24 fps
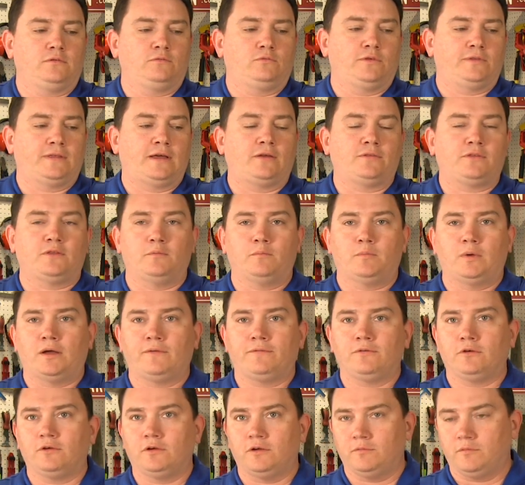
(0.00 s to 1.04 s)
without the
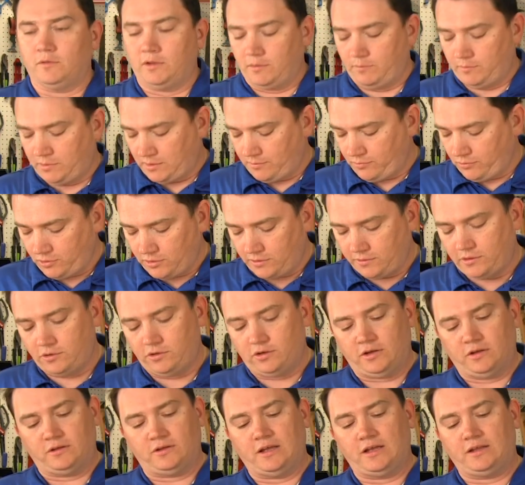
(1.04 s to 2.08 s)
buffer and, and bumper on there,
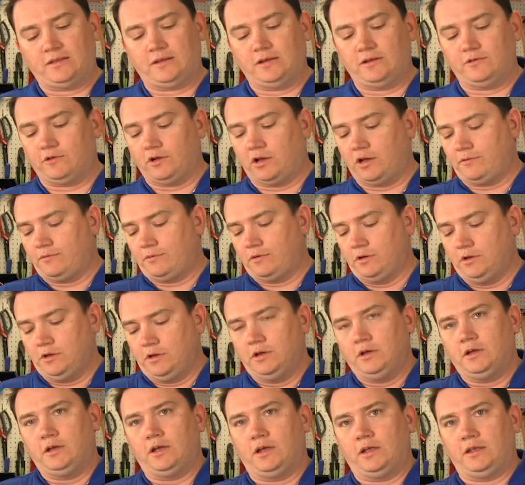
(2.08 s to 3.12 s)
you can take these off
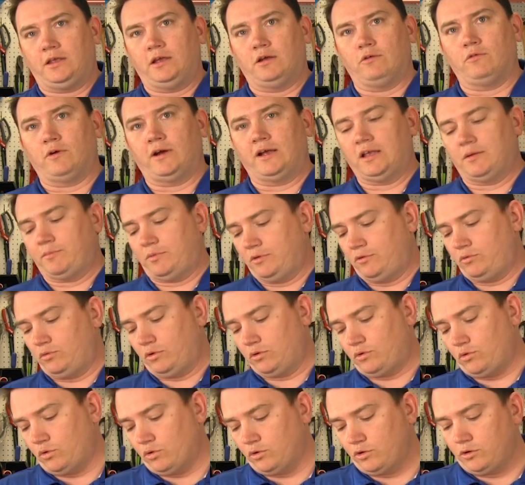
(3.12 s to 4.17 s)
and get right
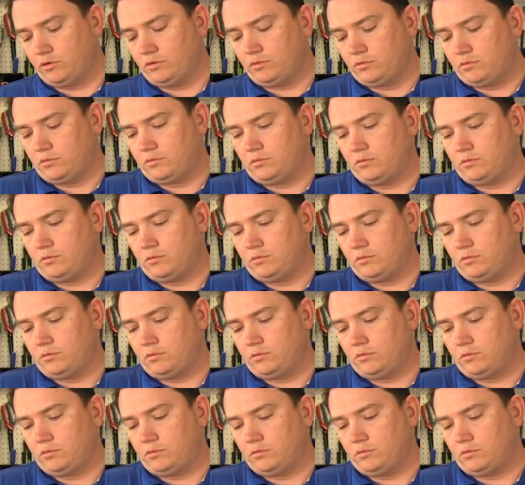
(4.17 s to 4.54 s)
into a corner